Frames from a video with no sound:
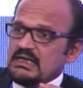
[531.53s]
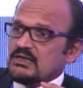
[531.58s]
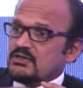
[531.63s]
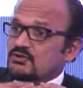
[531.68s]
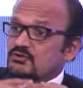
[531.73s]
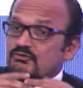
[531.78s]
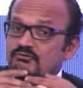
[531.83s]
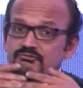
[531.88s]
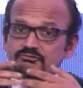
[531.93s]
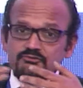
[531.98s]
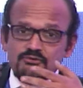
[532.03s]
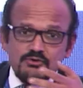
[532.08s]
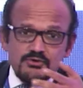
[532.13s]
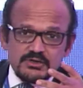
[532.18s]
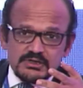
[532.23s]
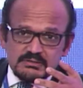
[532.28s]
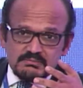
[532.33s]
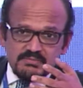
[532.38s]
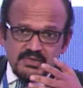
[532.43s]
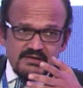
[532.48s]
to food
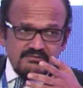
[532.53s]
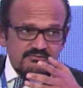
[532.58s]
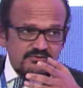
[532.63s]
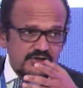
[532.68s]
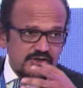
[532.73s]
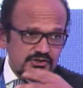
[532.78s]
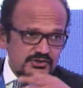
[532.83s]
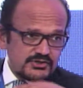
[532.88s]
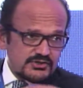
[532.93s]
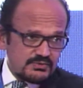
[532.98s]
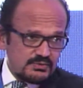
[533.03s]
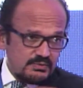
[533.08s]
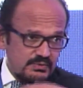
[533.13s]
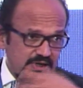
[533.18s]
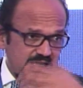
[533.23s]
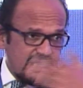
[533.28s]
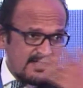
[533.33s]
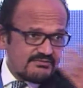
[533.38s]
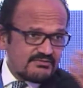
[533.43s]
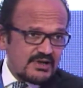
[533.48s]
and beverage.
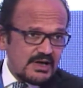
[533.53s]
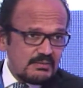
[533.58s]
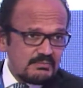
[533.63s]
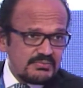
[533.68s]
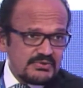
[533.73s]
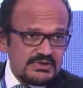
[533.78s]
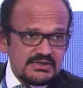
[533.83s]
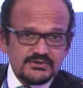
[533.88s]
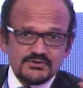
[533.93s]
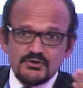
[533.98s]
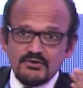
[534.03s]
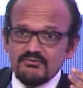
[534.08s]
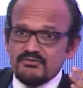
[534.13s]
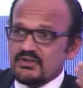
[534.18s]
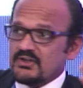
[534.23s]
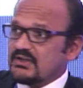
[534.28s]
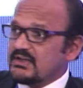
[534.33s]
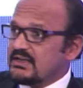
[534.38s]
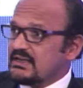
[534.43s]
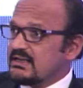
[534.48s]
We have companies
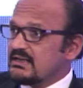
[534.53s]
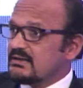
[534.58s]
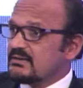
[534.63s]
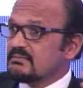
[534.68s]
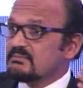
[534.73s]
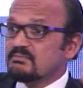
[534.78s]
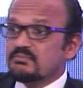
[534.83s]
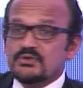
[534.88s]
over here,